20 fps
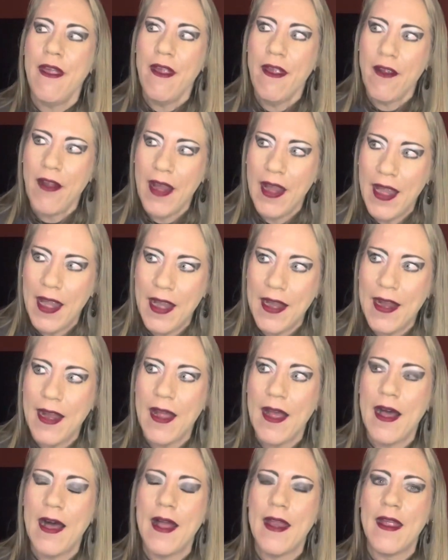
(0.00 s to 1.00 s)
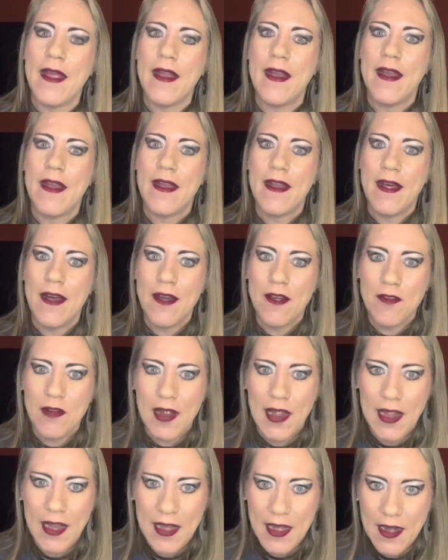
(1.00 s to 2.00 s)
Okay, got it. All
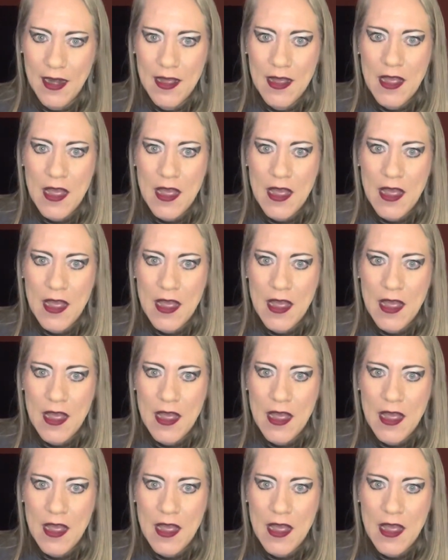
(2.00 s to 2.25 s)
right.